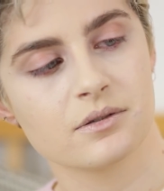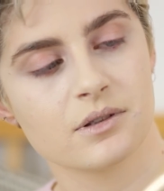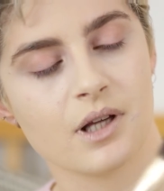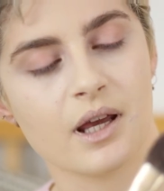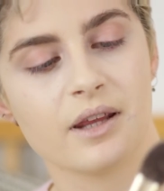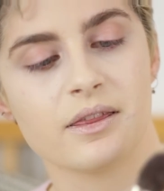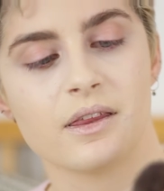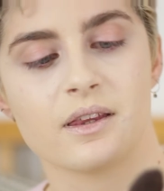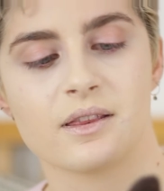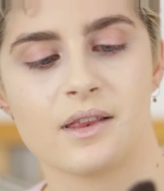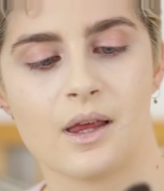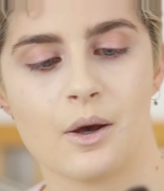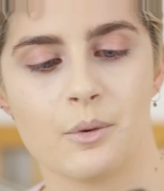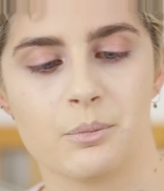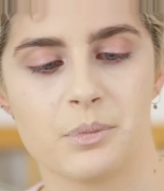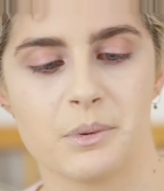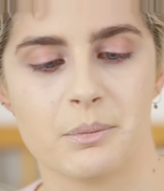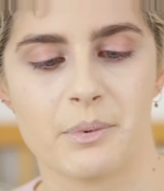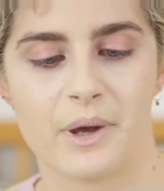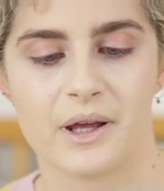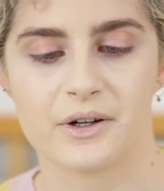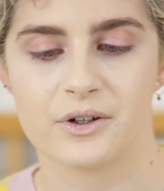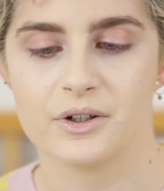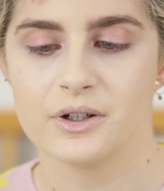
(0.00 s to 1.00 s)
I think that would
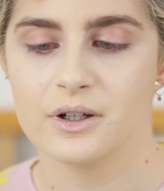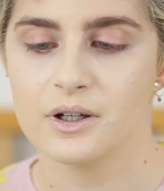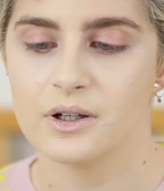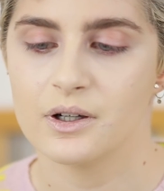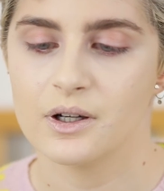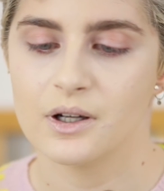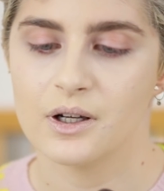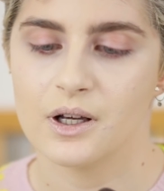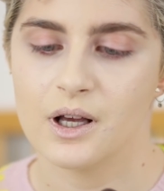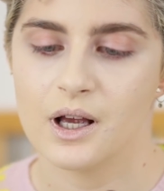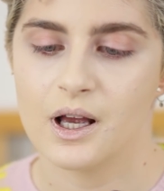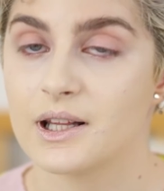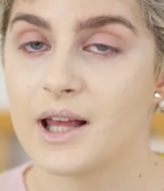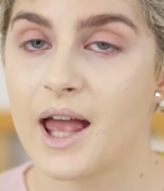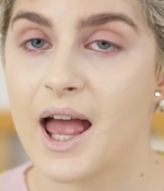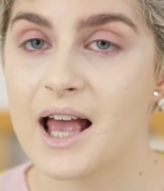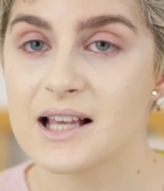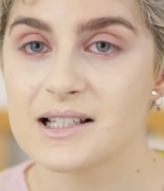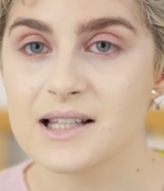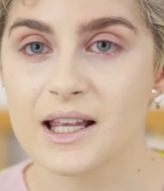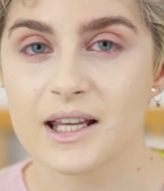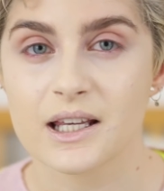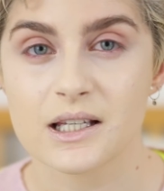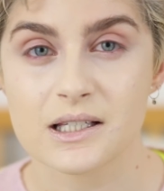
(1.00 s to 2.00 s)
be better. It
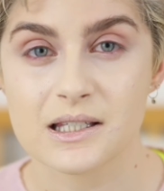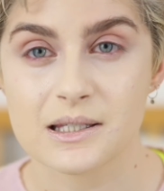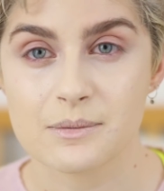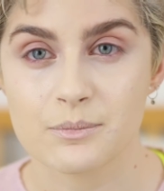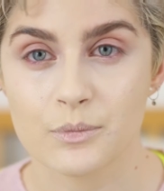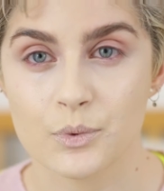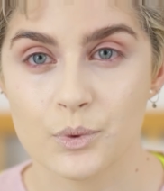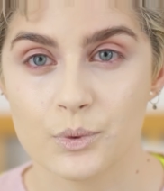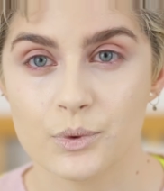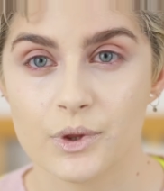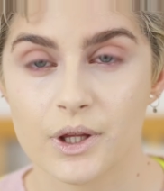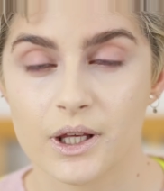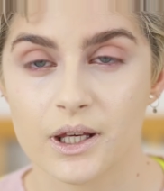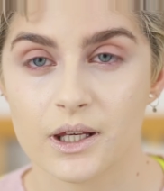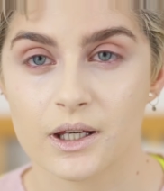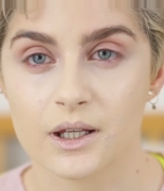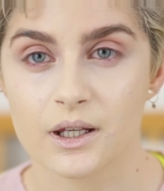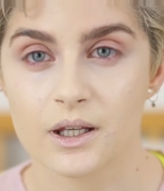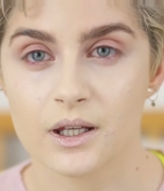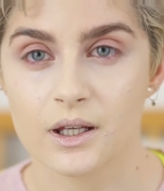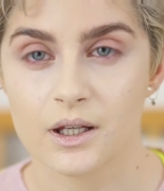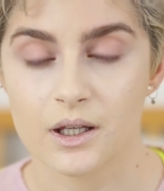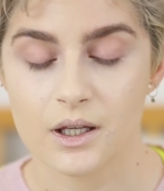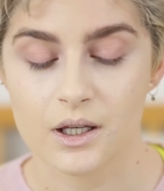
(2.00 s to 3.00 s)
has like a
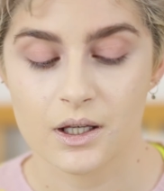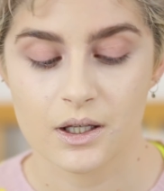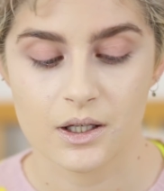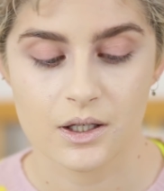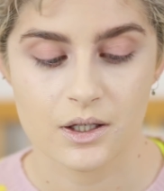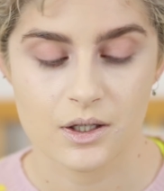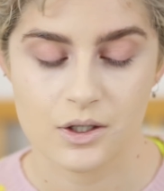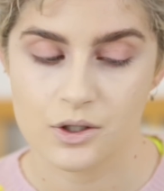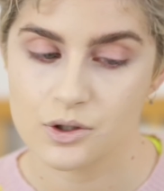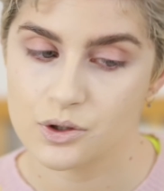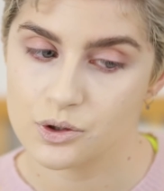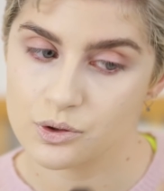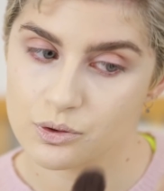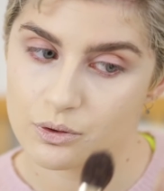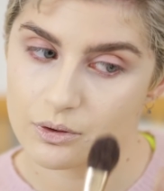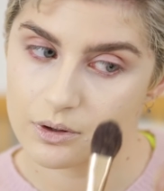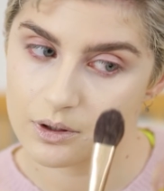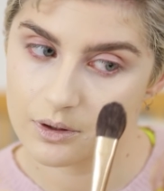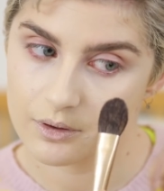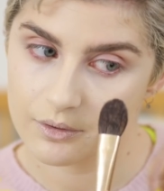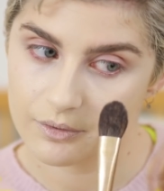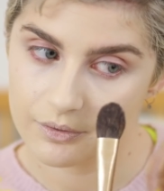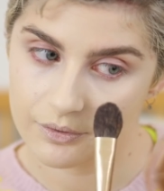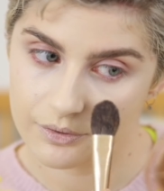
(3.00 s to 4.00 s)
smoothing sort
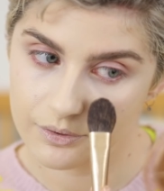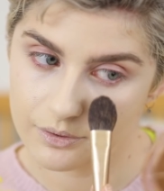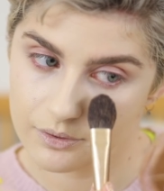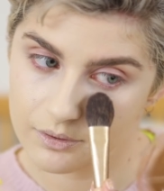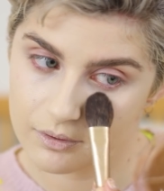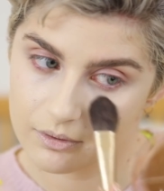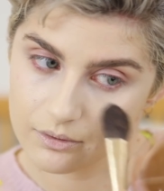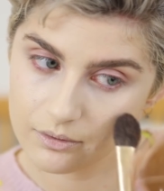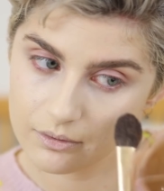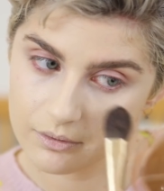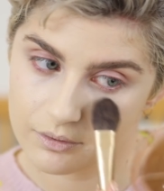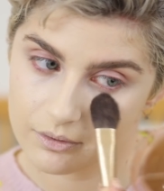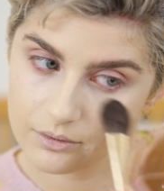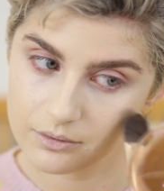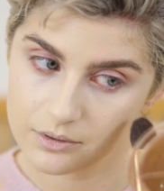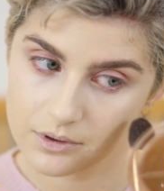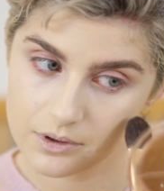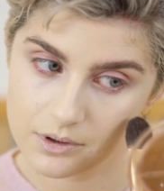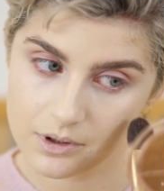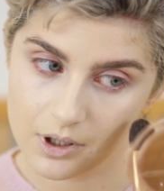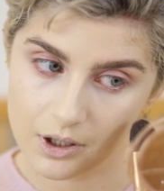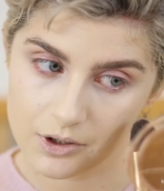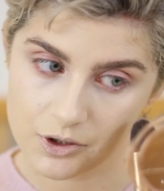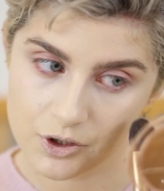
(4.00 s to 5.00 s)
of
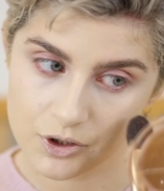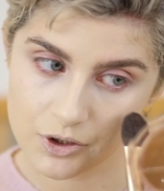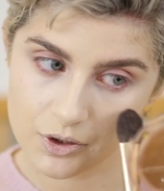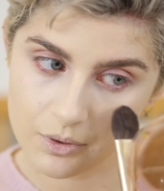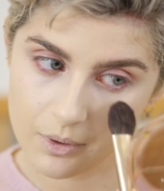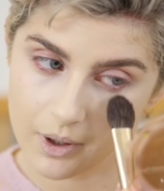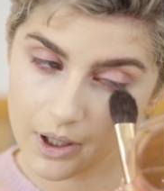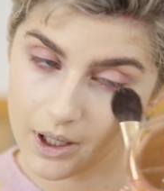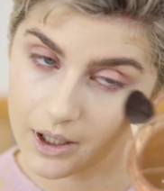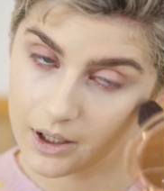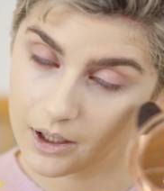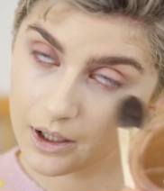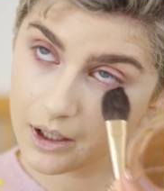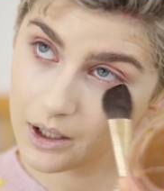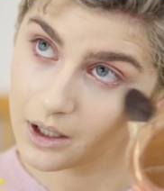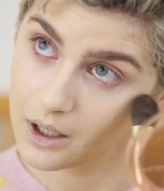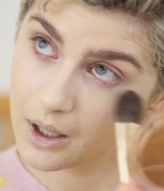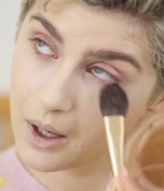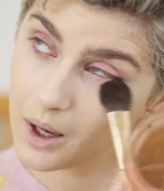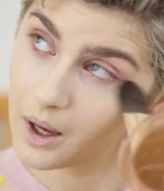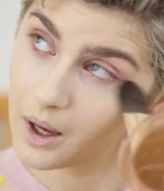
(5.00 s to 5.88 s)
touch to it.